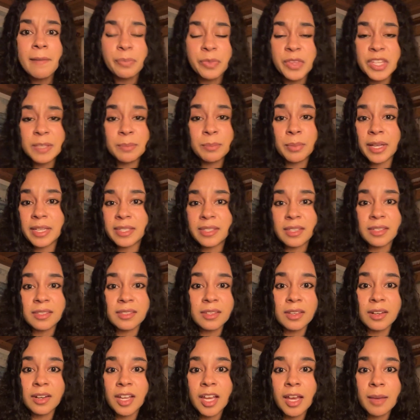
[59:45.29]
this blessing is
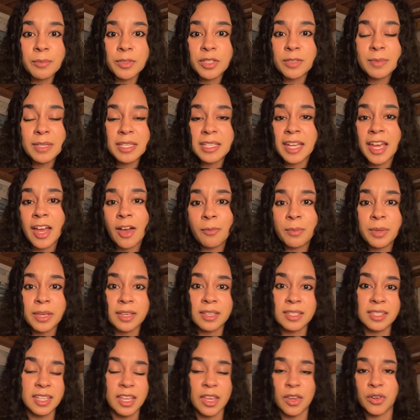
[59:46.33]
going to come to me now
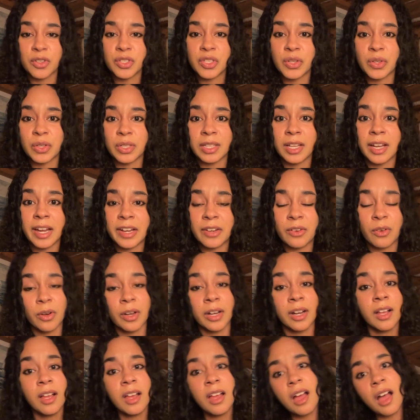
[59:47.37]
because the energies are aligned,
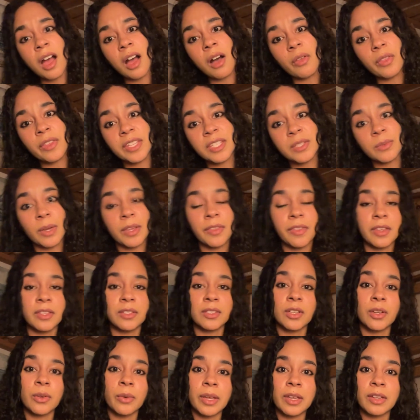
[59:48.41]
or oh, this is why
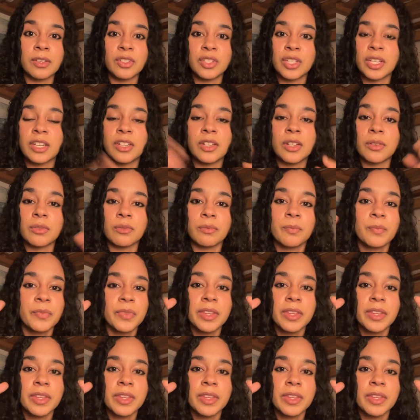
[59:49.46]
things are going shitty. No,